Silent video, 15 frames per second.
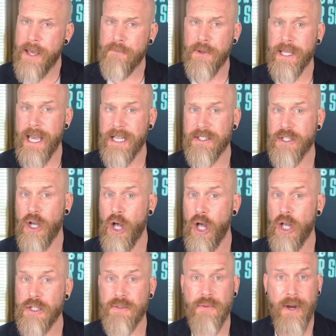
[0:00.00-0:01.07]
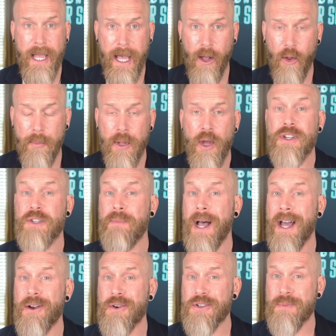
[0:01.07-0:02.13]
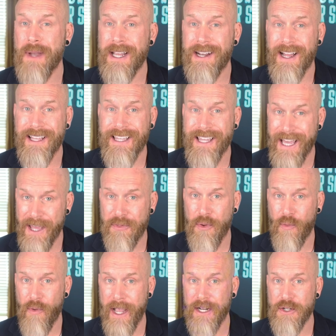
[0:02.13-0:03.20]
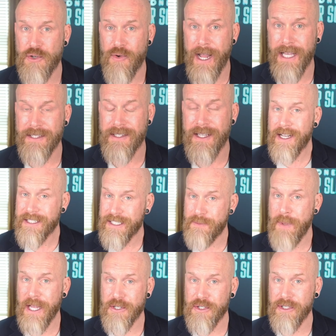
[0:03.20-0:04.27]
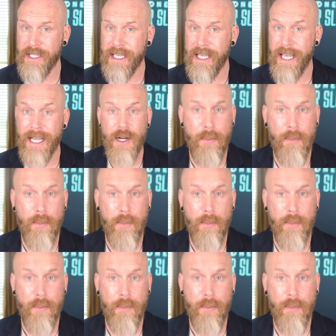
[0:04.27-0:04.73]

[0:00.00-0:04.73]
If a guest calls for help, responders might not get the right address, especially in